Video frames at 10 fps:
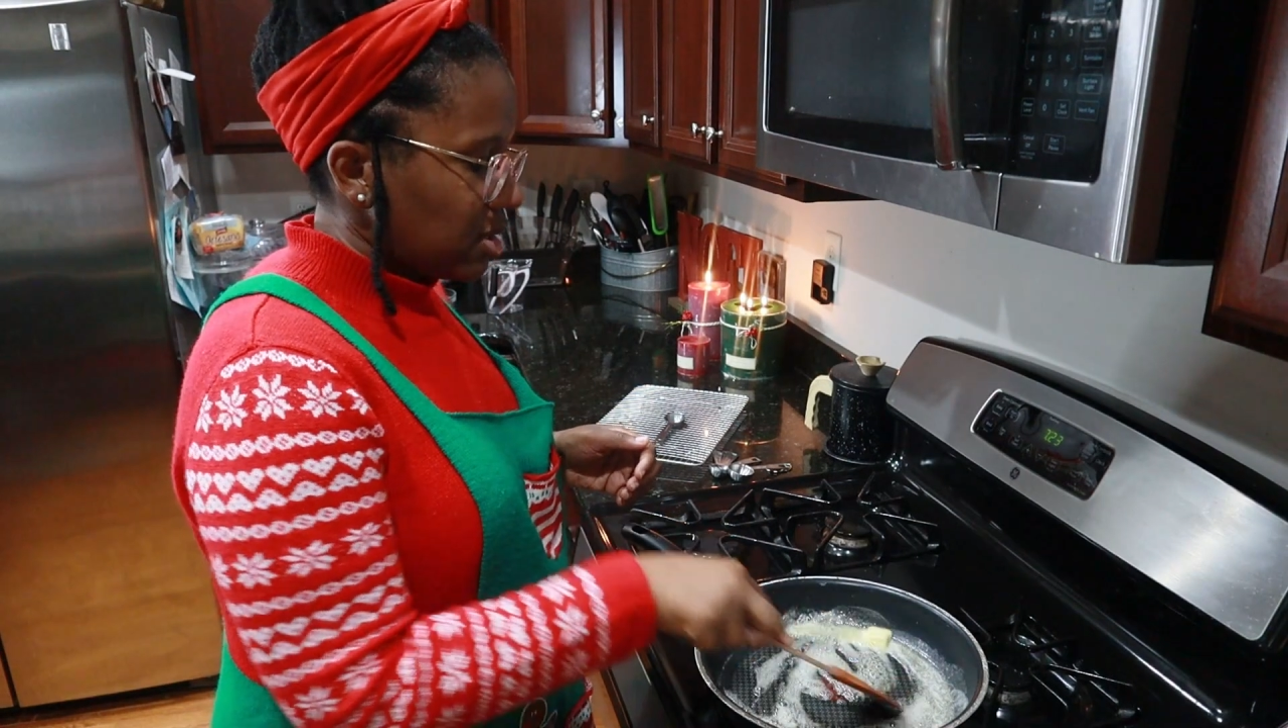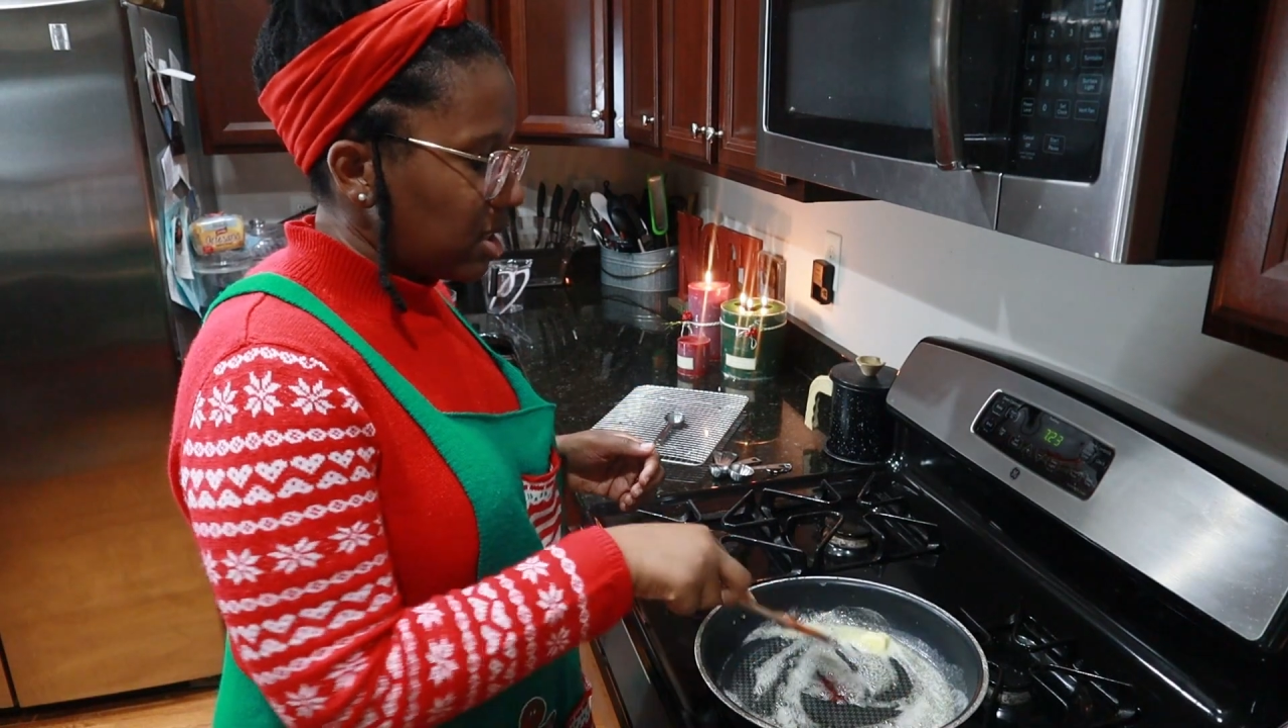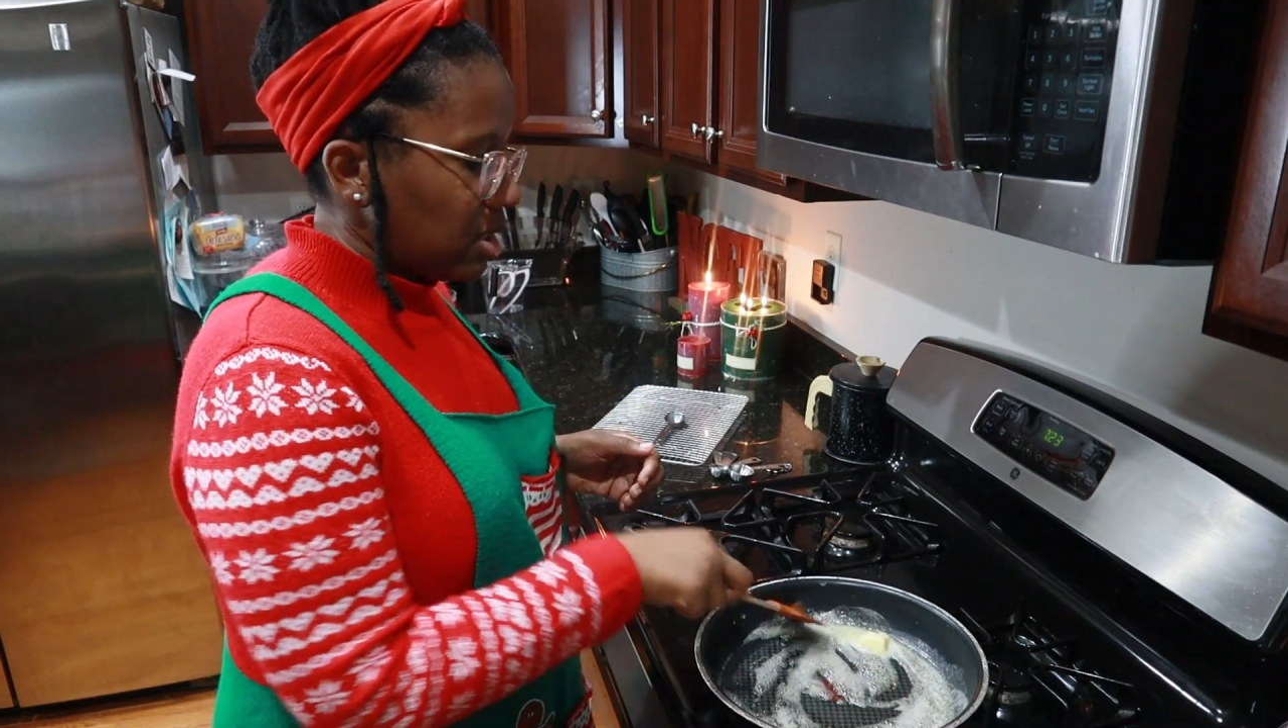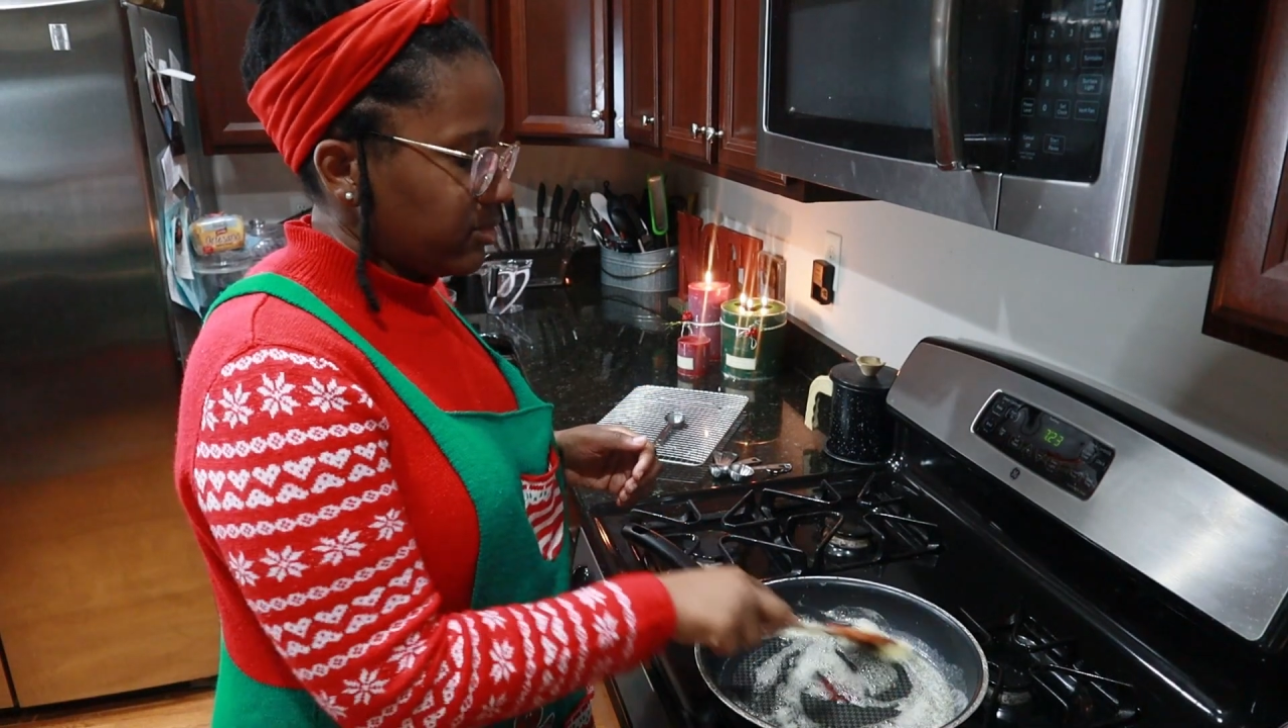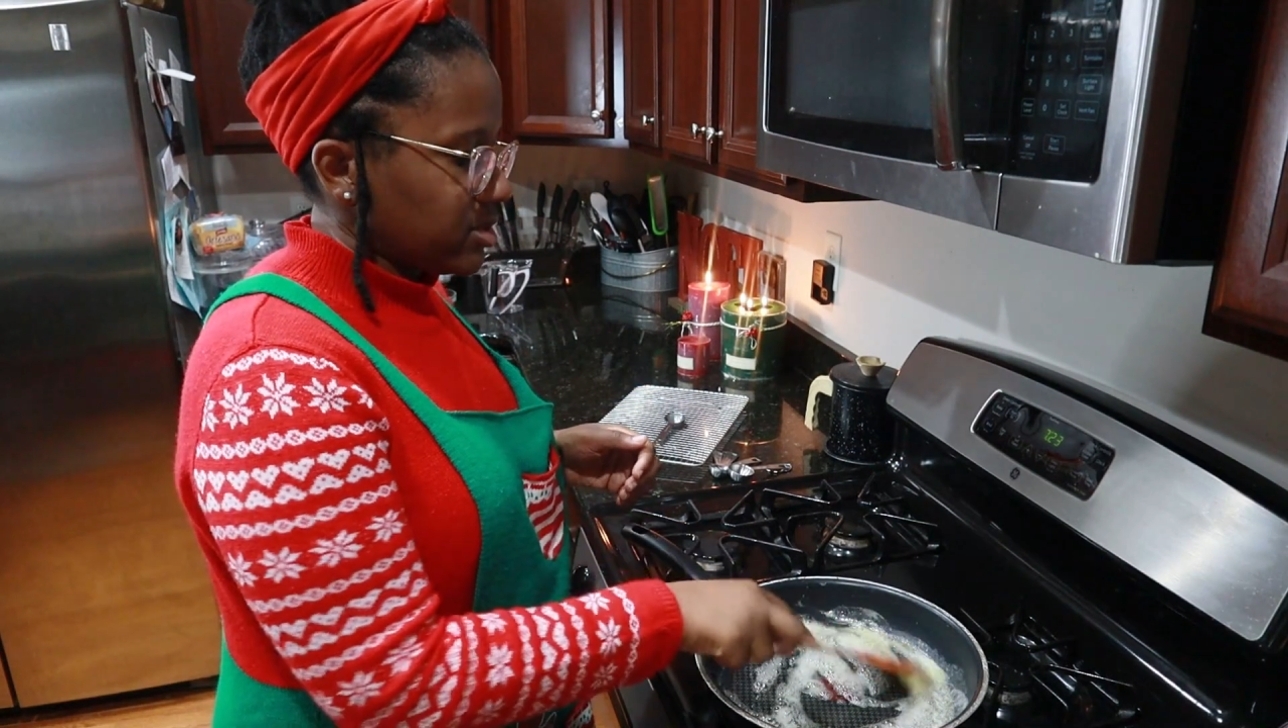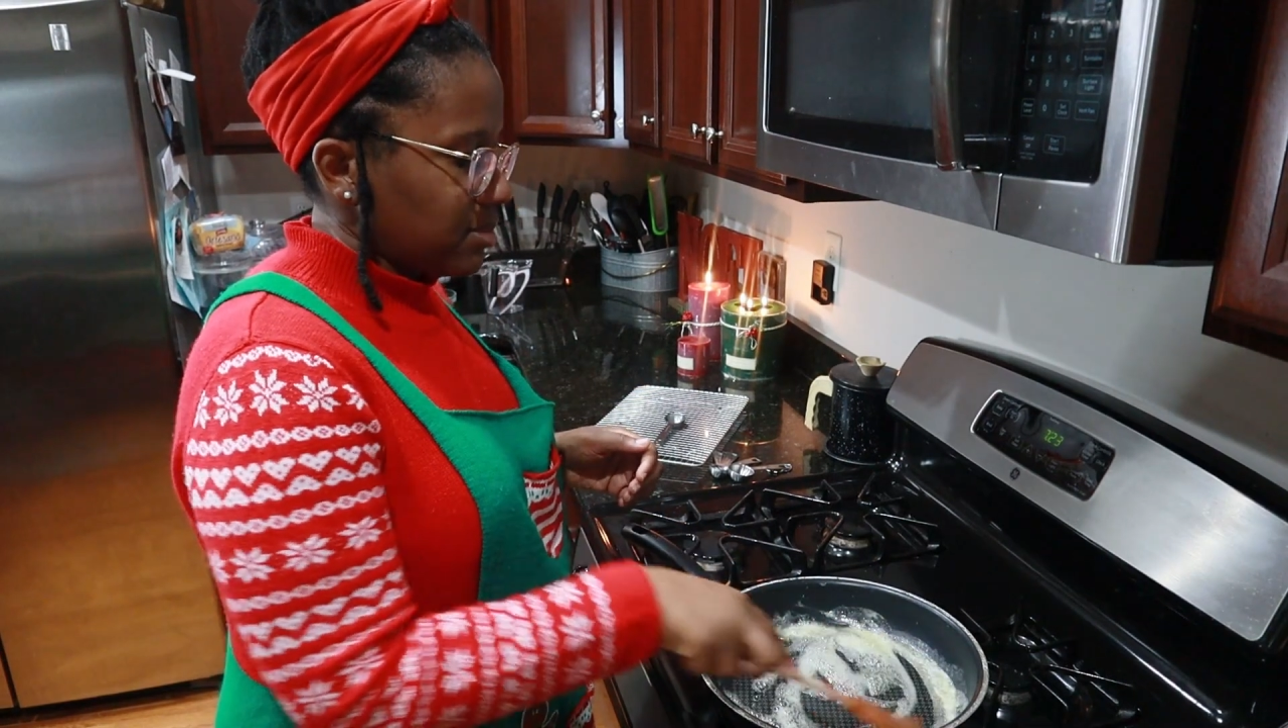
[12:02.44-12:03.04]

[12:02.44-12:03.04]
I love the